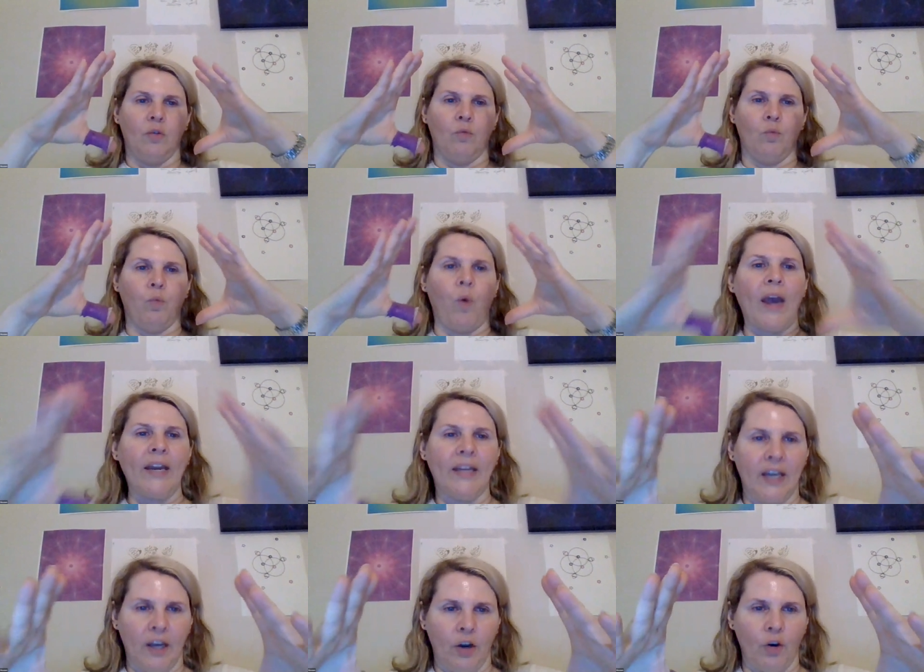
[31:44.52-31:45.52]
right
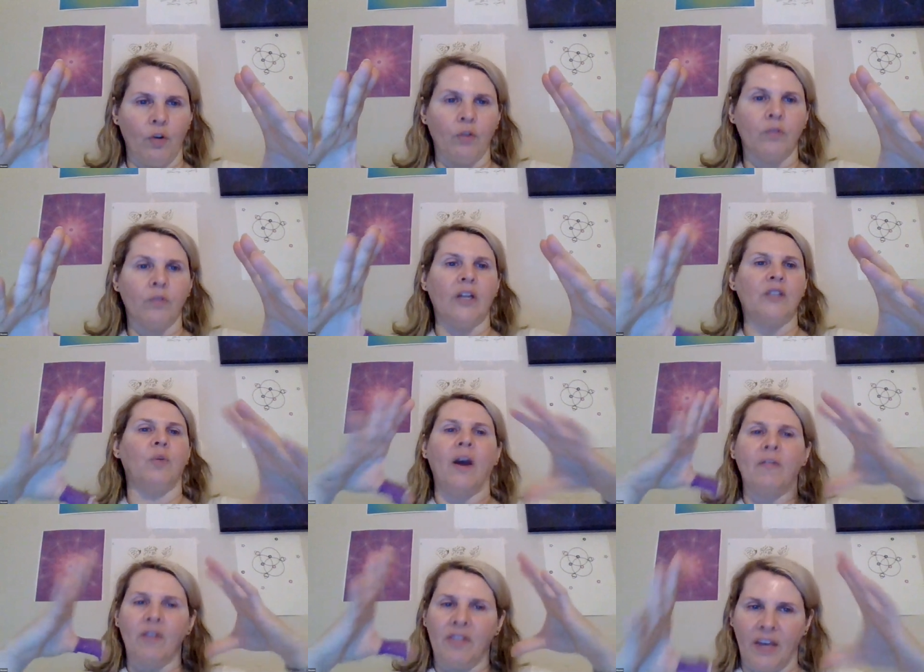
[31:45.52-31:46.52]
here. That's where
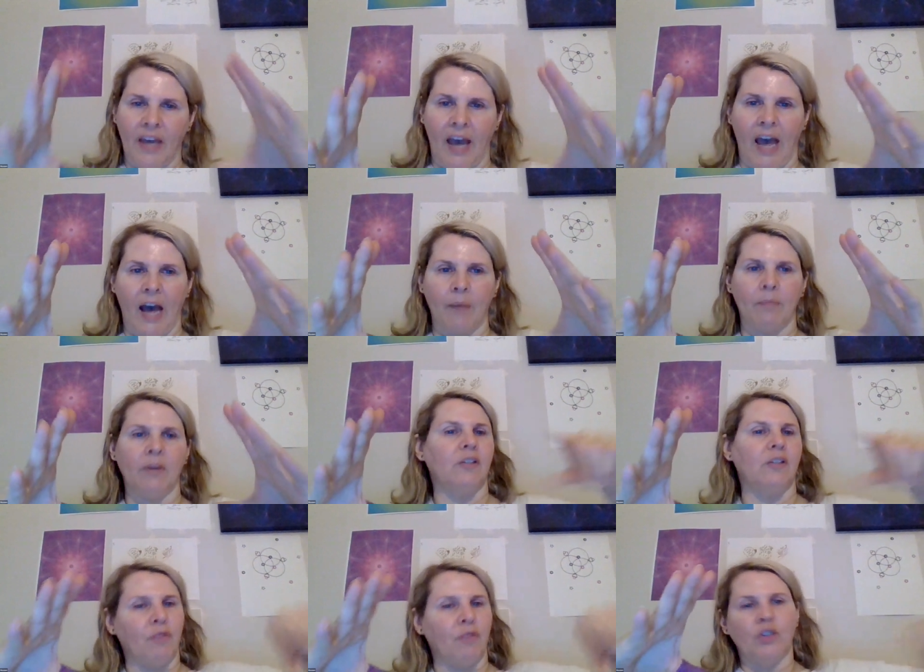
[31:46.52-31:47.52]
everything happens.
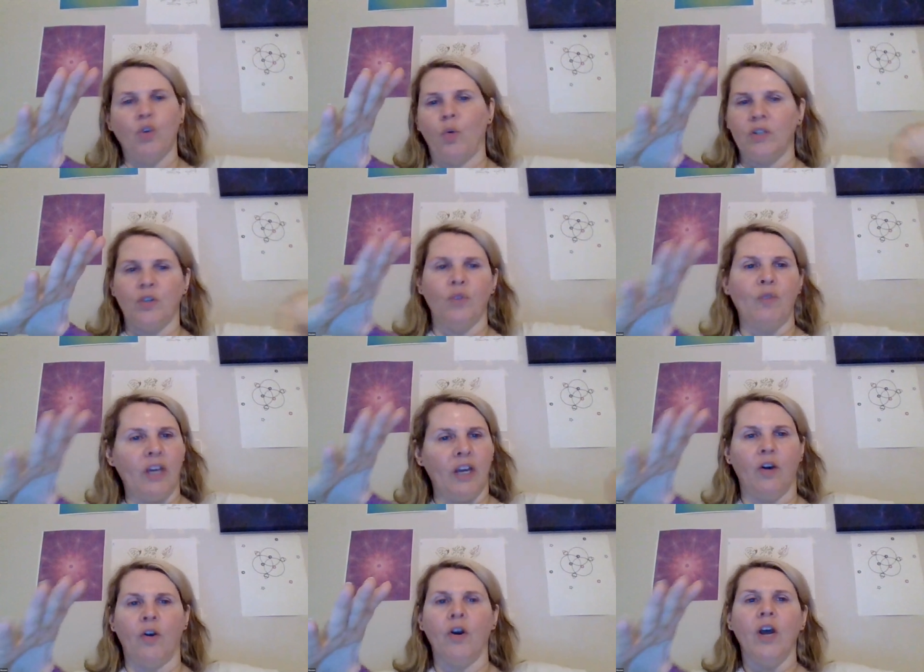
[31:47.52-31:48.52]
The front door is over
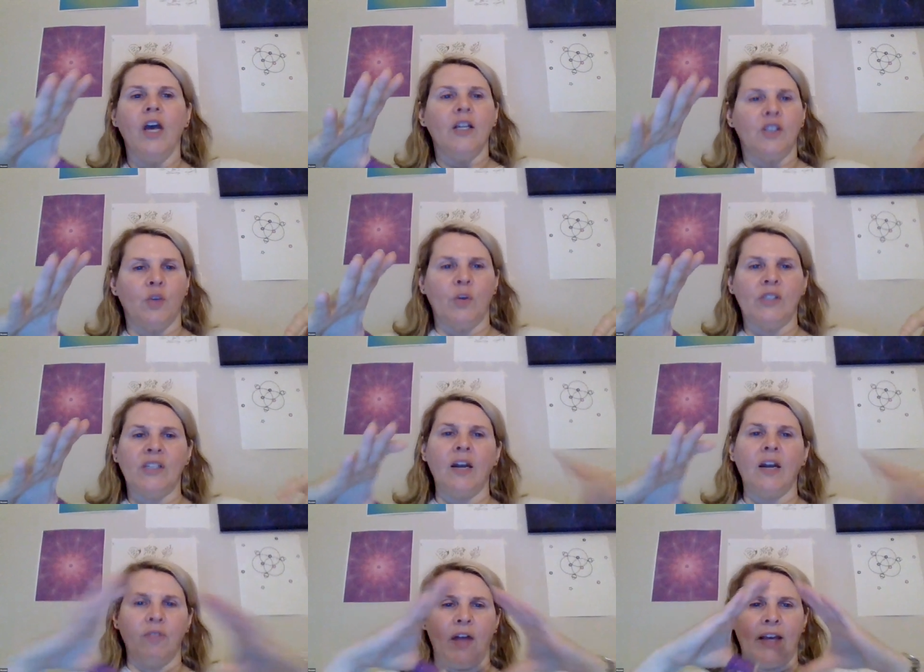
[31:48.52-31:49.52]
here. So it's
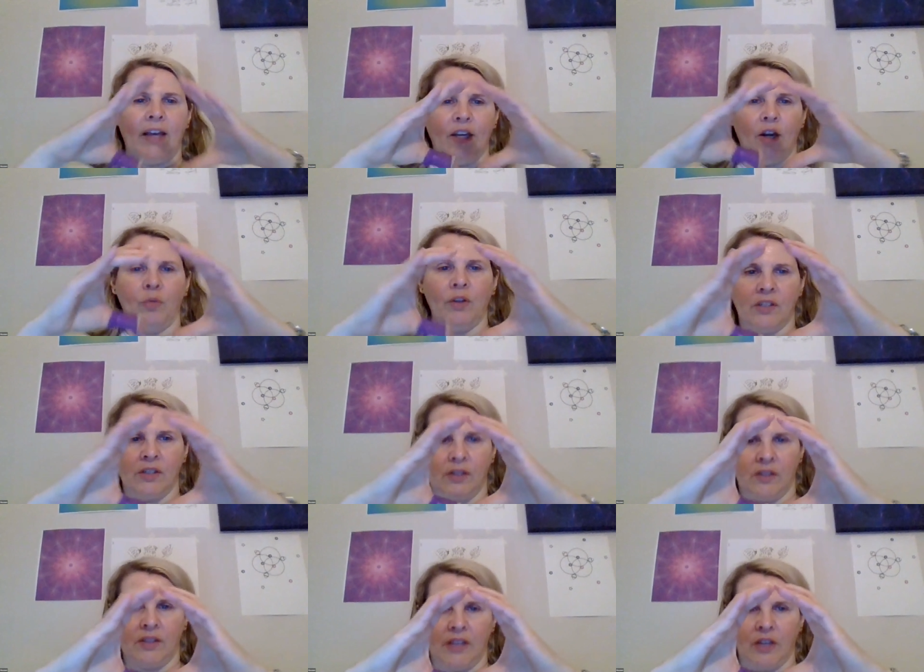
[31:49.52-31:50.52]
kind of like, this is
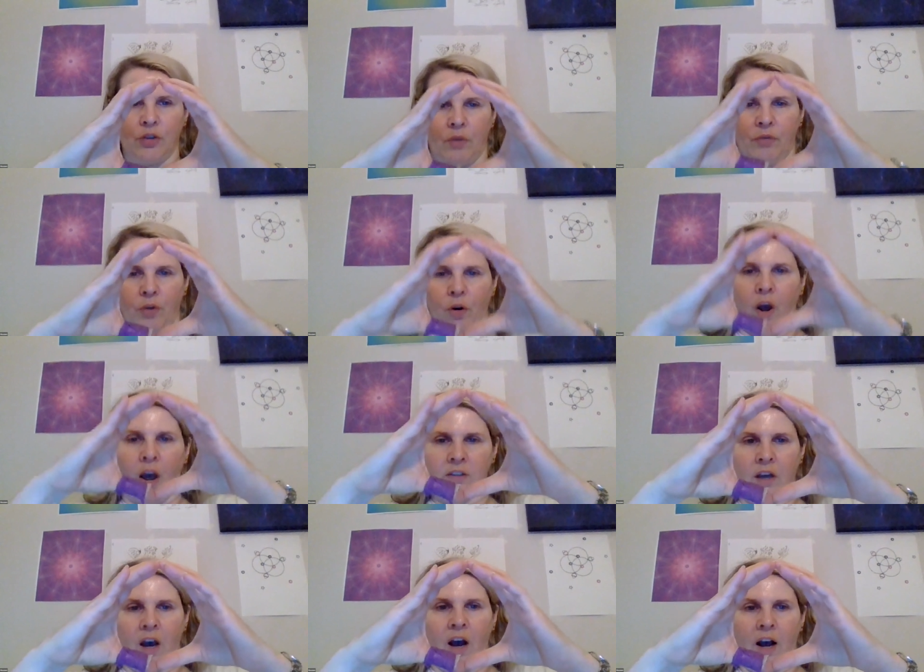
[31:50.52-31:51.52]
the center of your
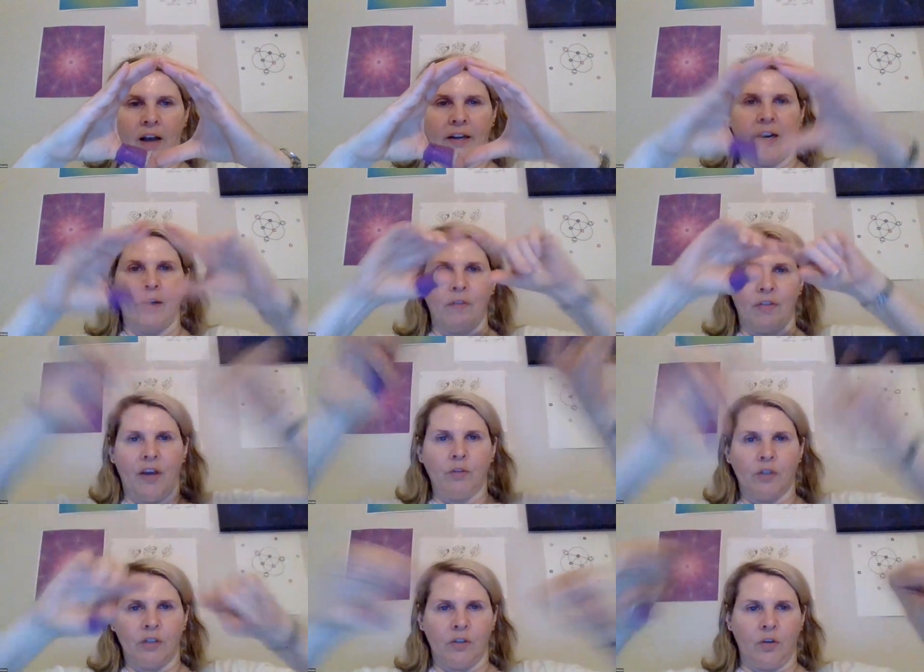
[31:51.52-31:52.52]
octagon and everything
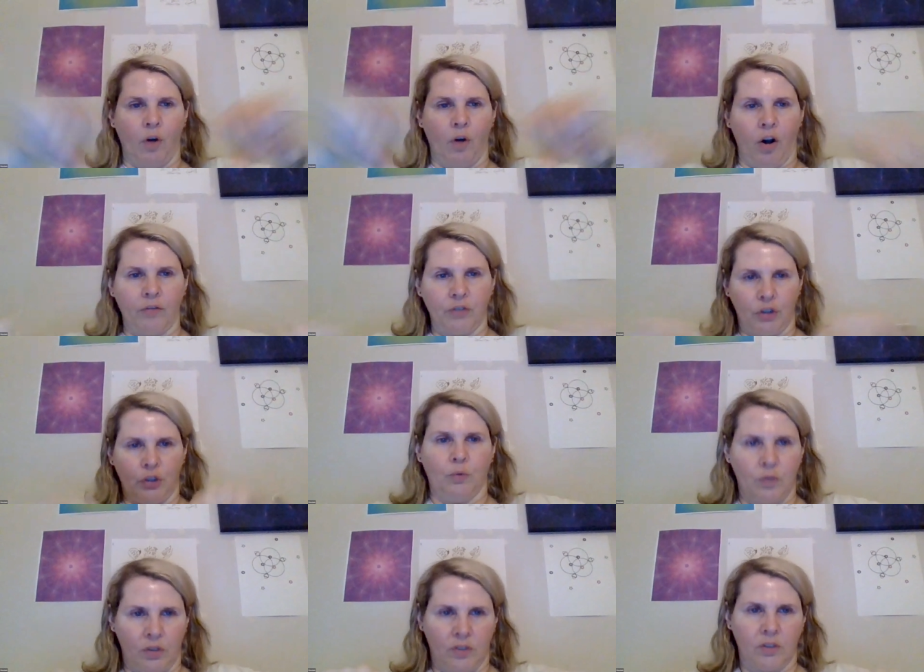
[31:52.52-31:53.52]
else is little
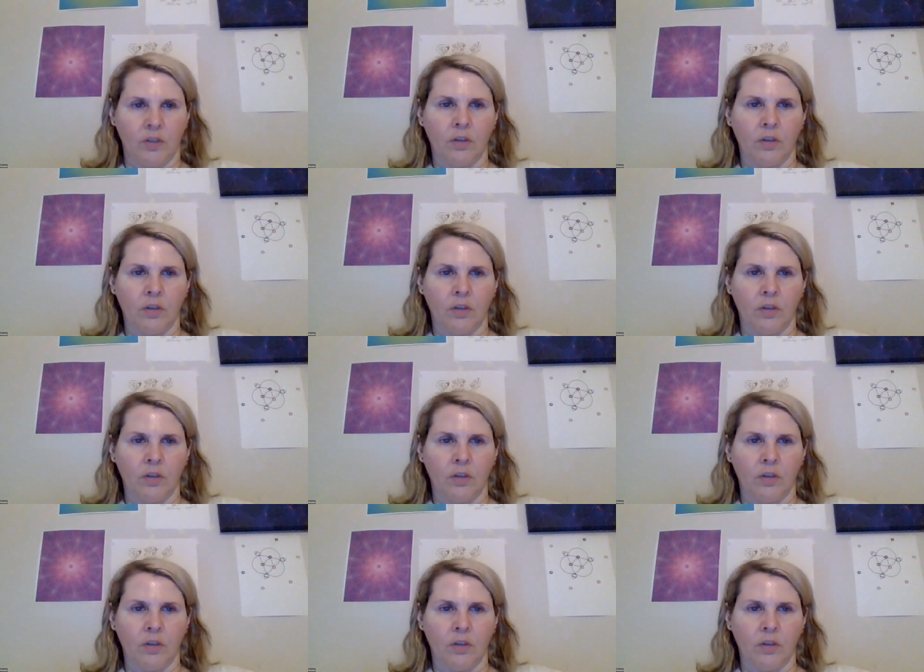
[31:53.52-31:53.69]
offshoots